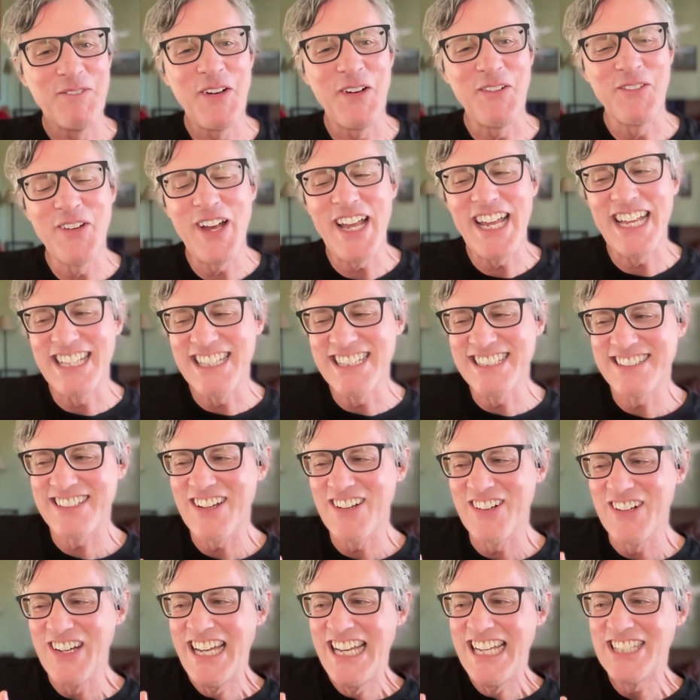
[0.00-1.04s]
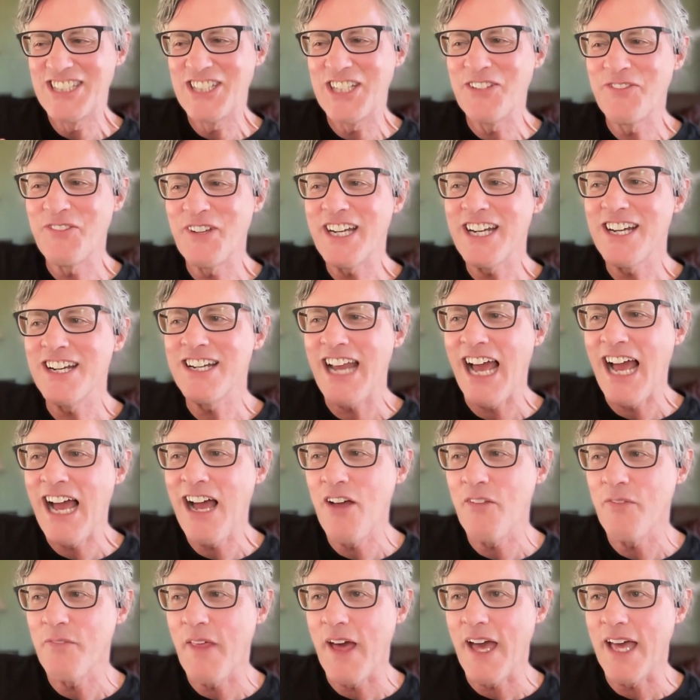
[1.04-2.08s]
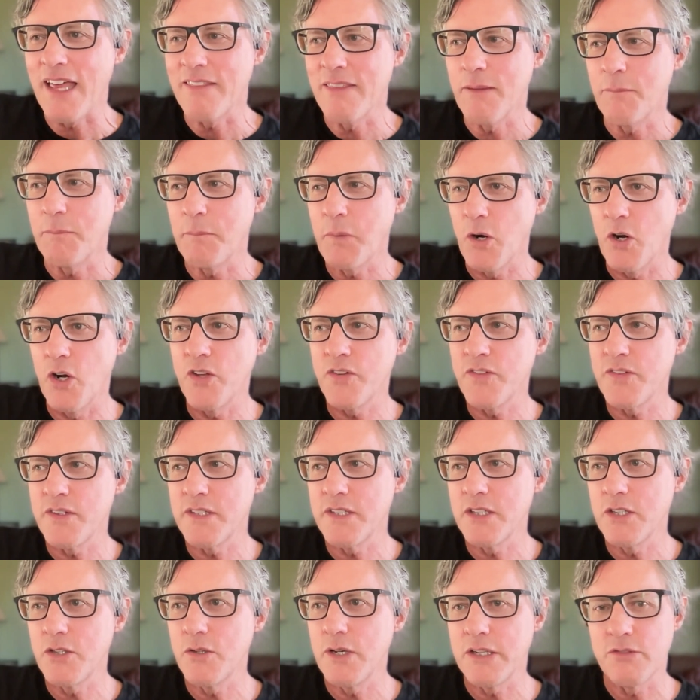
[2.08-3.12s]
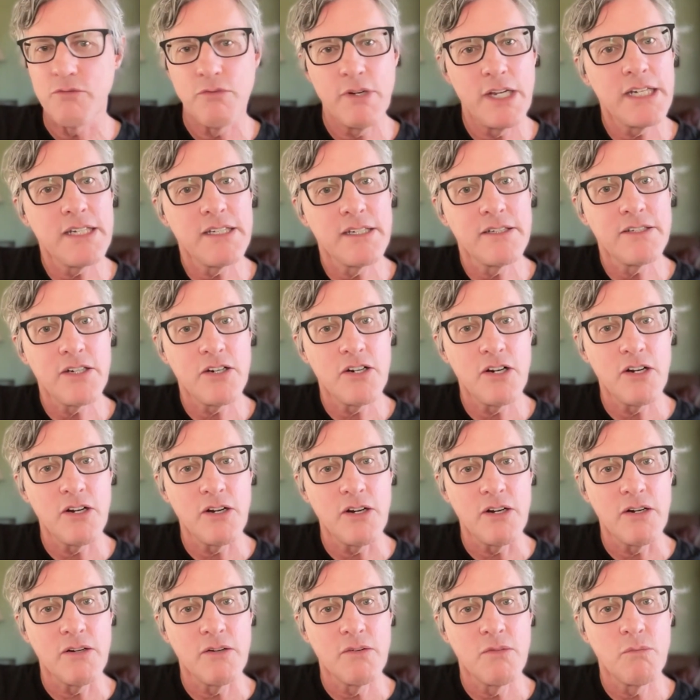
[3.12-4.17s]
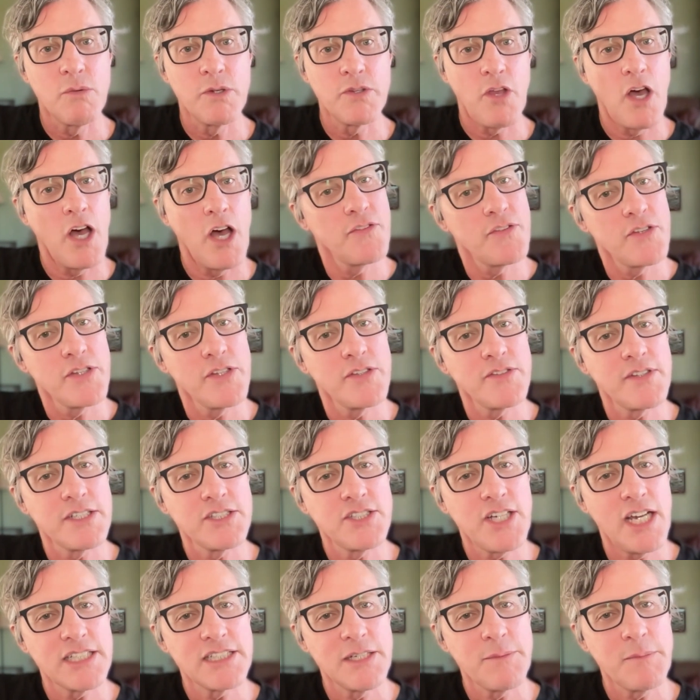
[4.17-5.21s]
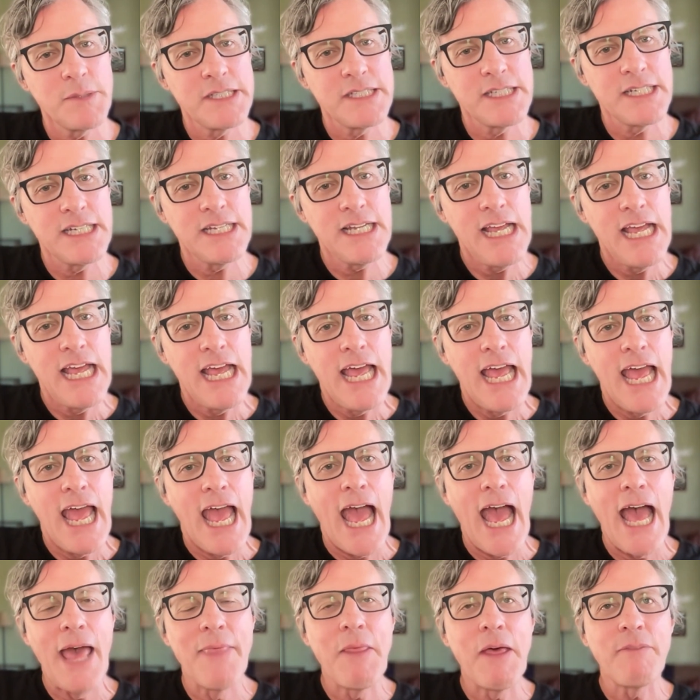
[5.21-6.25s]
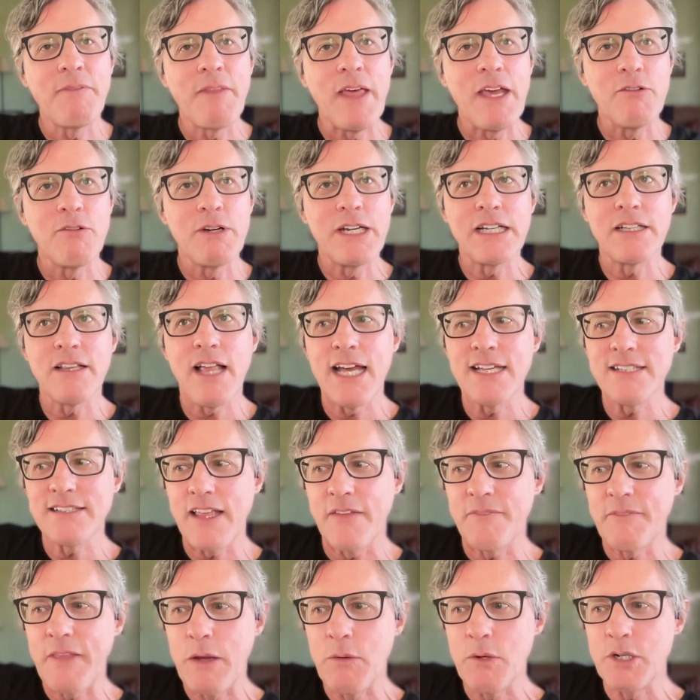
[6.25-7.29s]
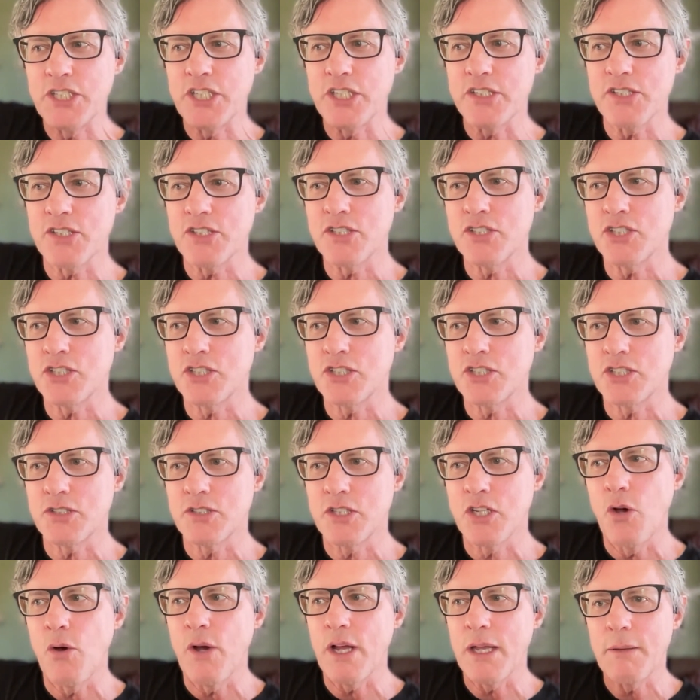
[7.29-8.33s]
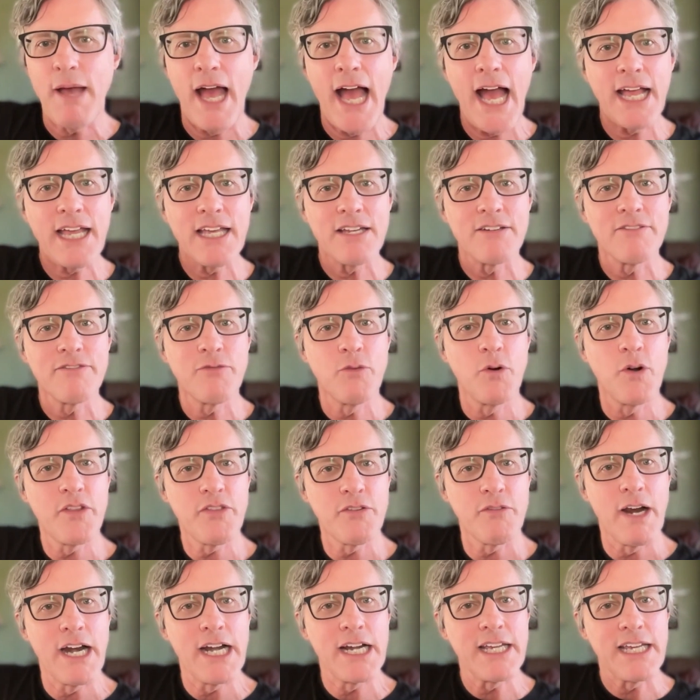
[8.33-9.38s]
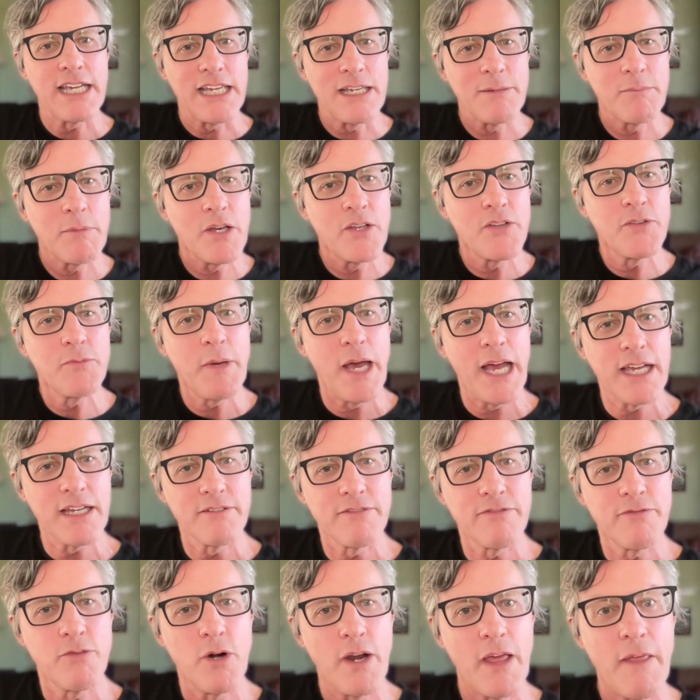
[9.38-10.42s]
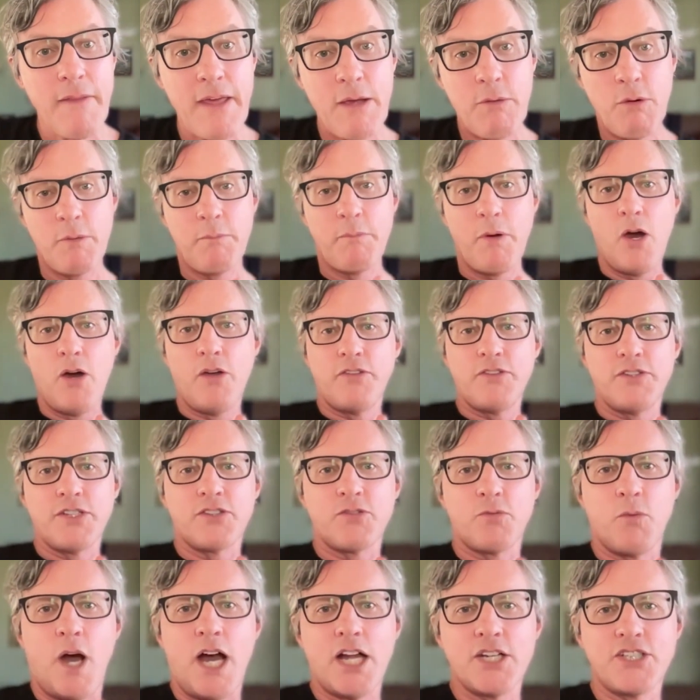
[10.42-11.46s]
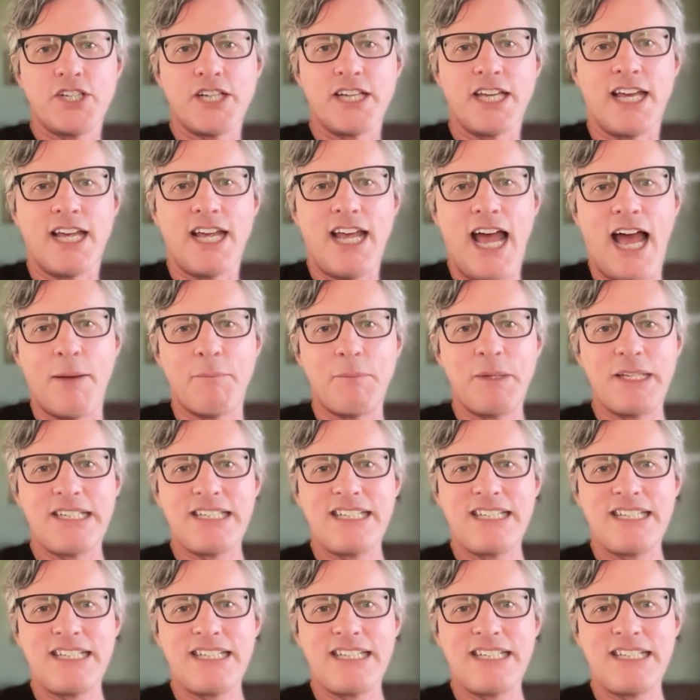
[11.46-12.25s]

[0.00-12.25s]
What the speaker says: wait, so she figured out that the person who had written to her was also using ChatGPT, and that they realized that they were just going back and forth, writing emails back and forth, and they were both just watching it happen.